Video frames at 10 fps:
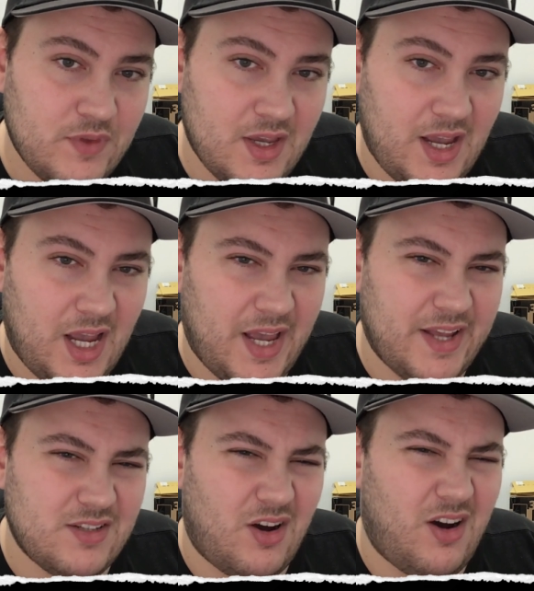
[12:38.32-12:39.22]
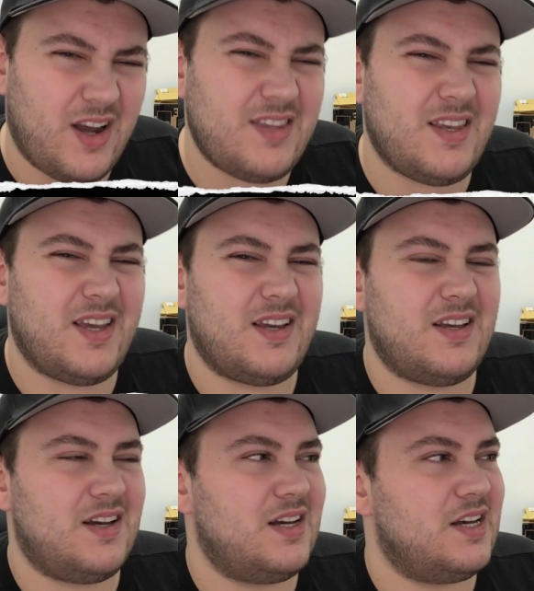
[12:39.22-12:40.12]
and I
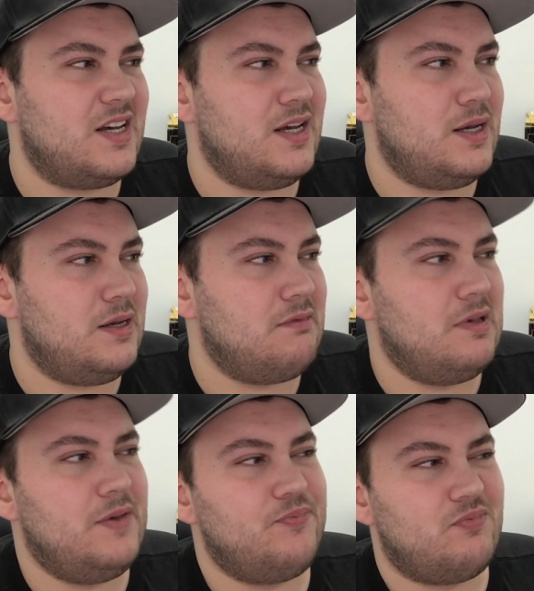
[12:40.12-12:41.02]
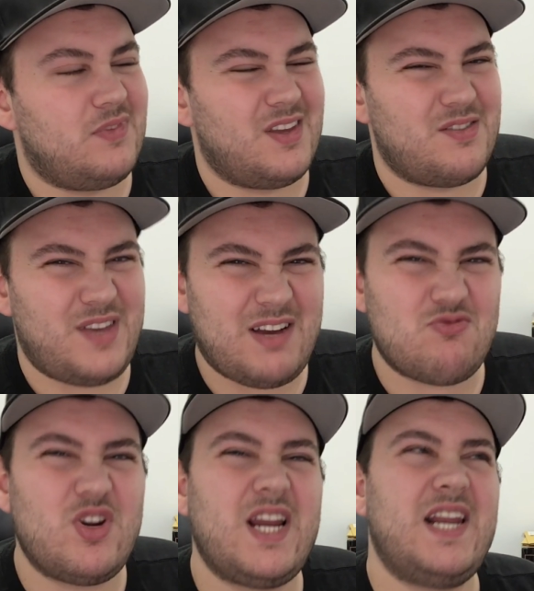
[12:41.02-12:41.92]
think that
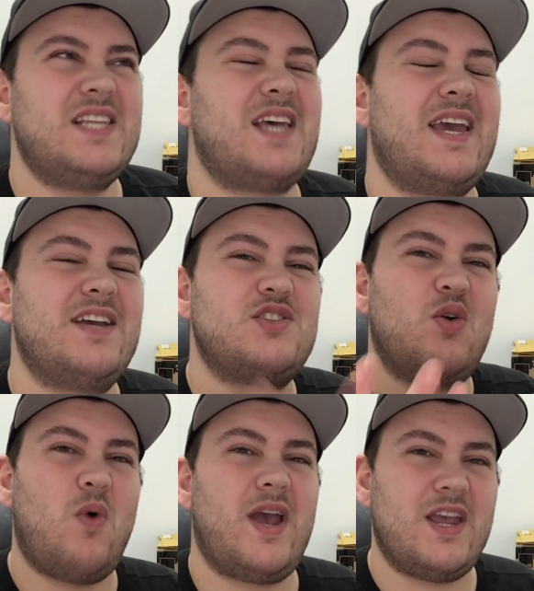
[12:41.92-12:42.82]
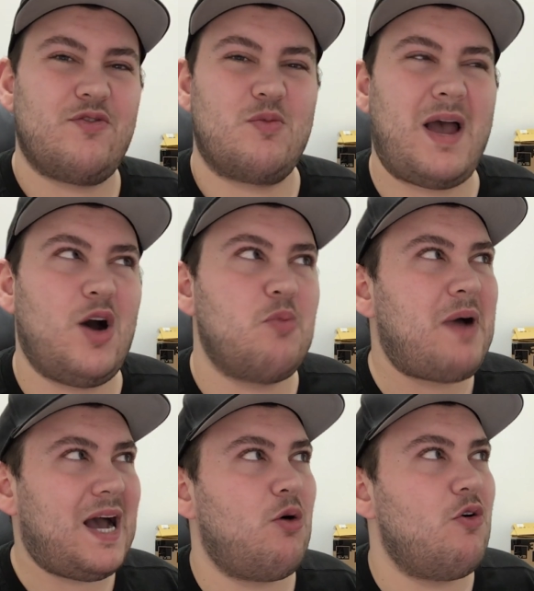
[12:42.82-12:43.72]
really takes away from how
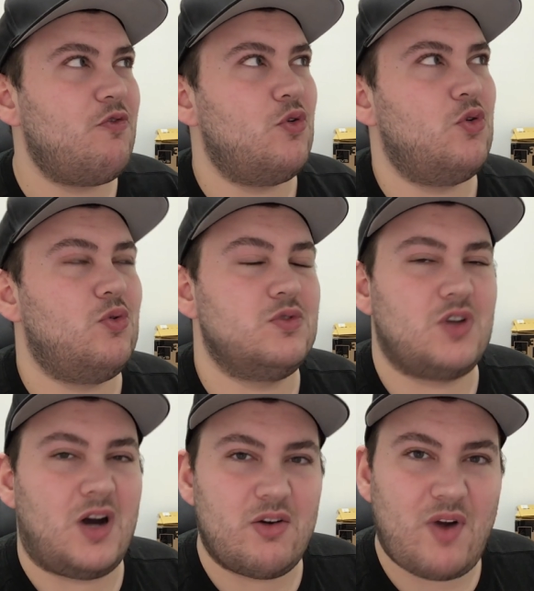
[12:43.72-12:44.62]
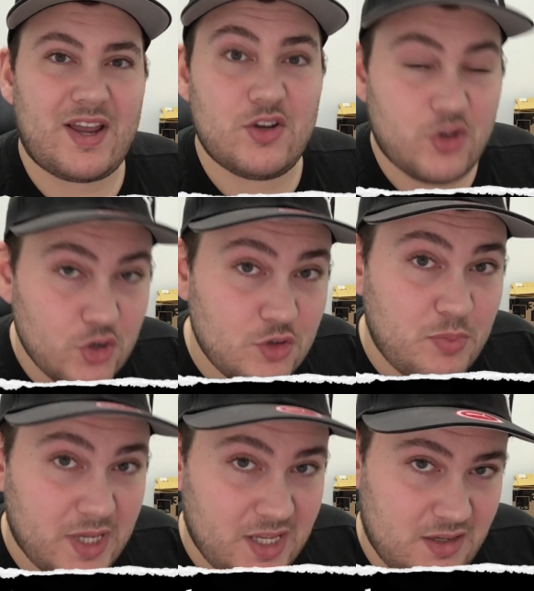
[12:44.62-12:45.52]
powerful Dirac could
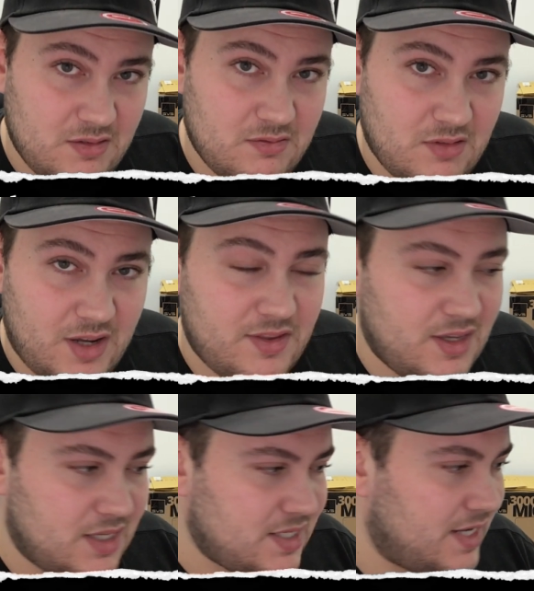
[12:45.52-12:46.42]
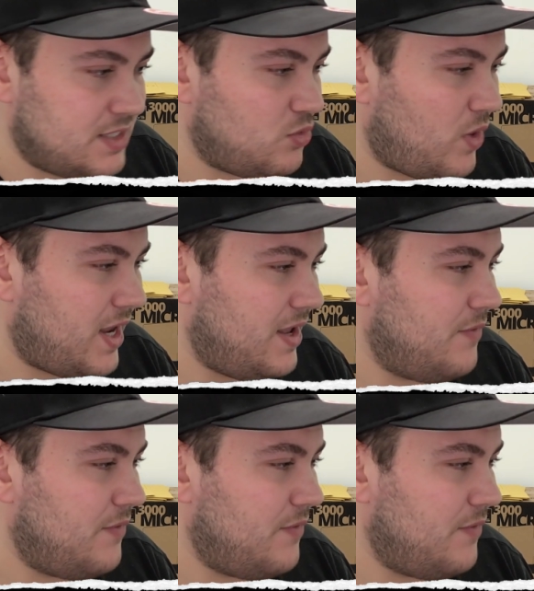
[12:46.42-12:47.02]
be. I think it takes away